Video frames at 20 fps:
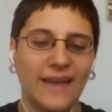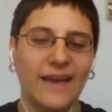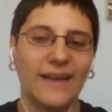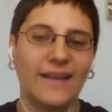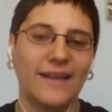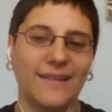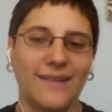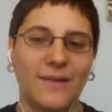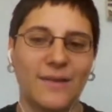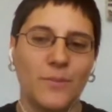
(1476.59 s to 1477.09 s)

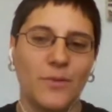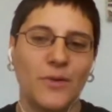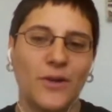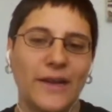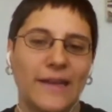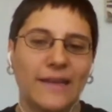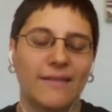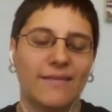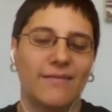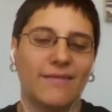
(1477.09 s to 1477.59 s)
and at some
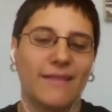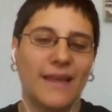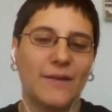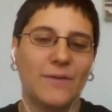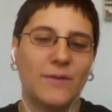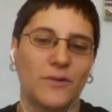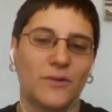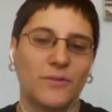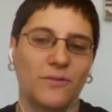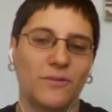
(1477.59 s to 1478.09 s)
point
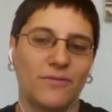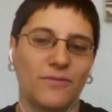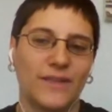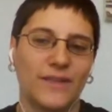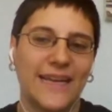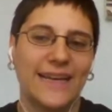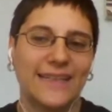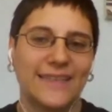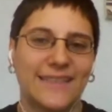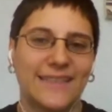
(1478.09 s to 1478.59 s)
they were
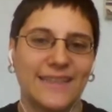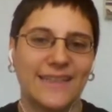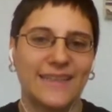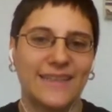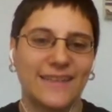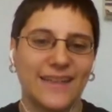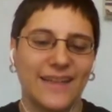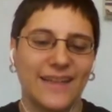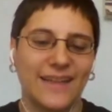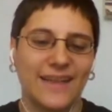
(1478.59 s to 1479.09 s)
redacted,